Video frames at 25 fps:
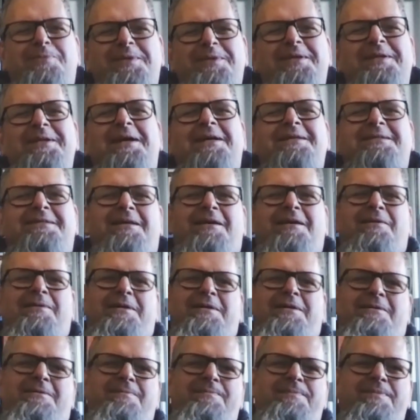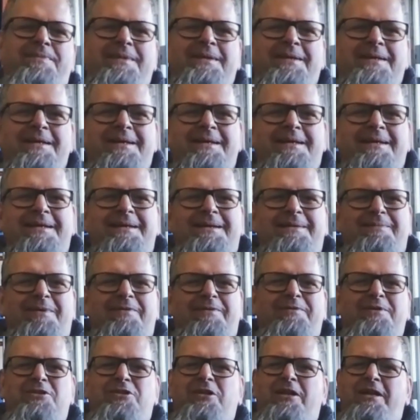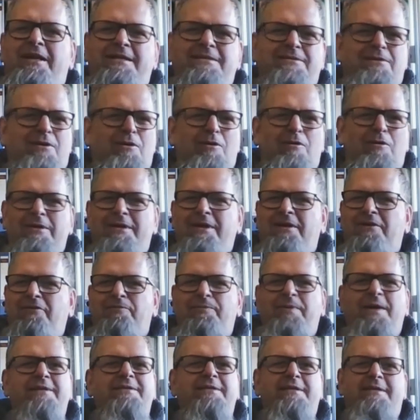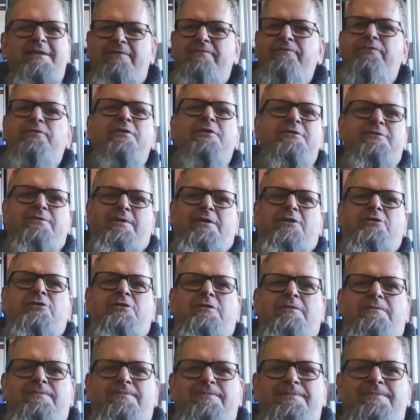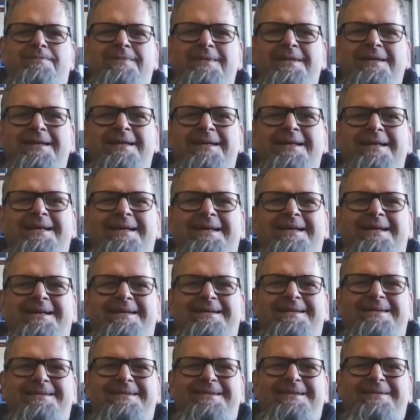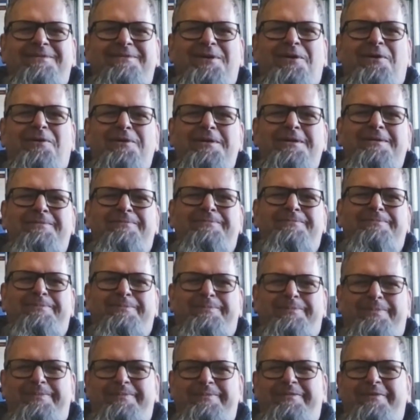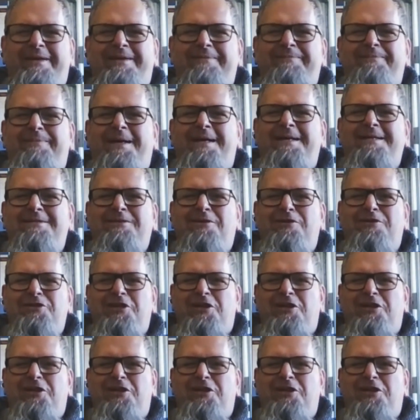to be a nice area, but which lacks all kind of basic infrastructure. If you only then base your